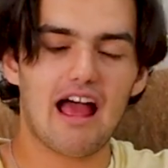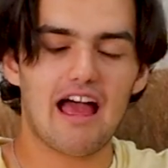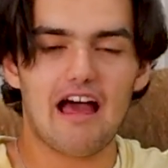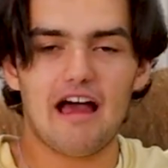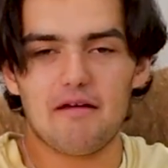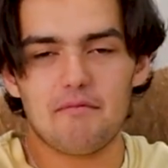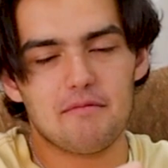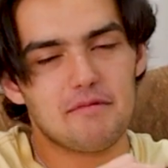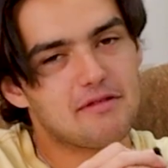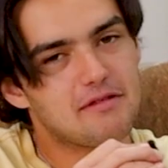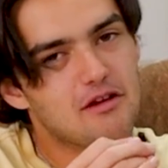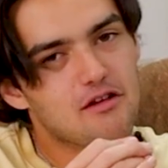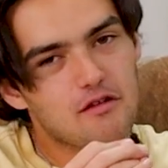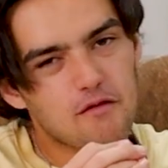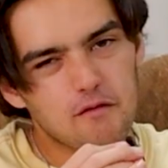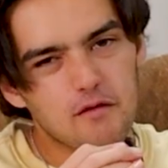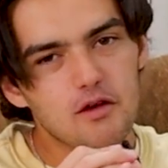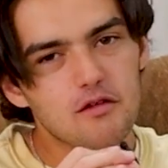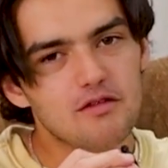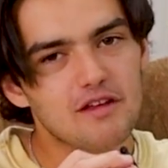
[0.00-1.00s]
I mean, there's
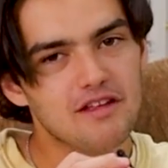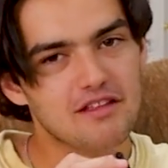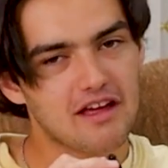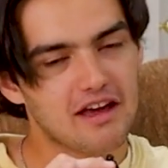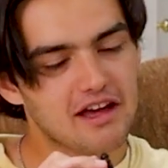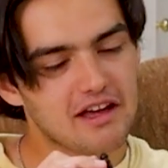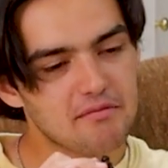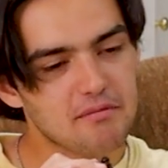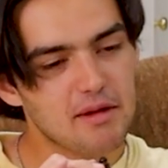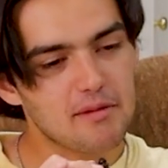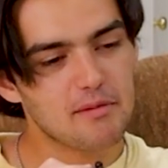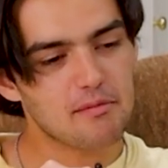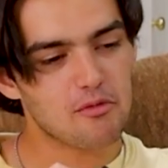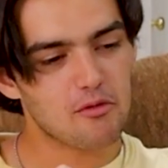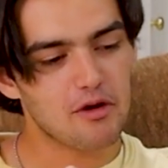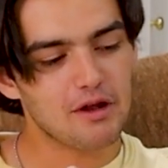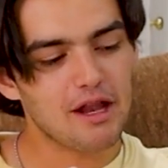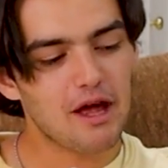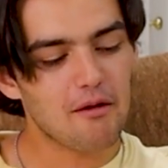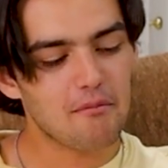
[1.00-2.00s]
a few things I could maybe
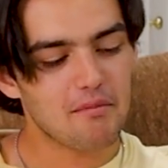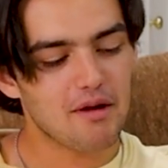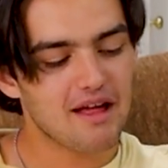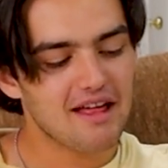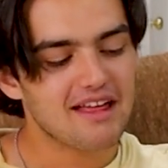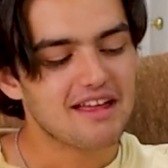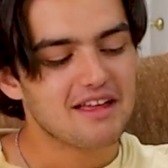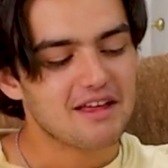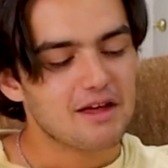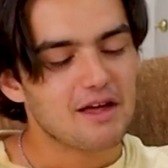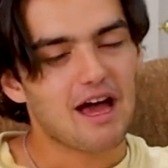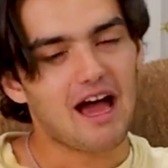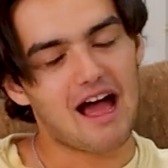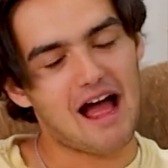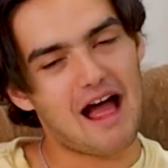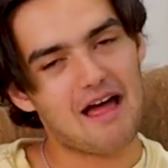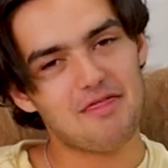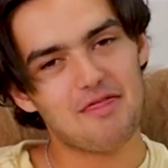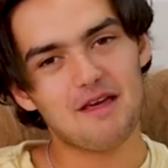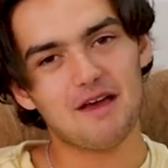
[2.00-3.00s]
point out, but
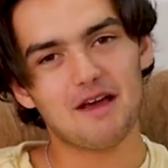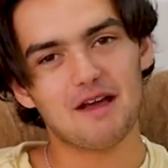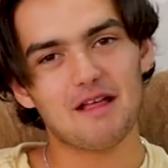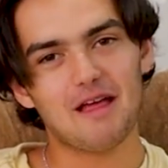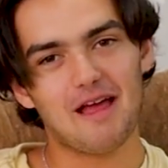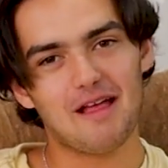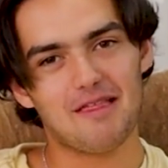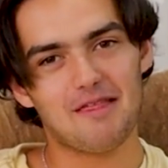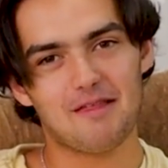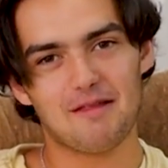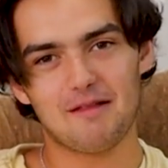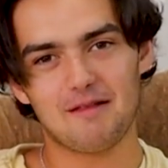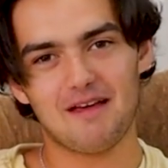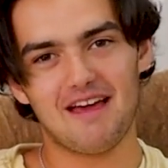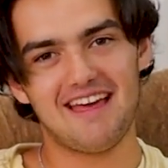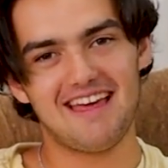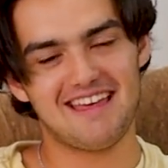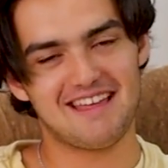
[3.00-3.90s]
I think it's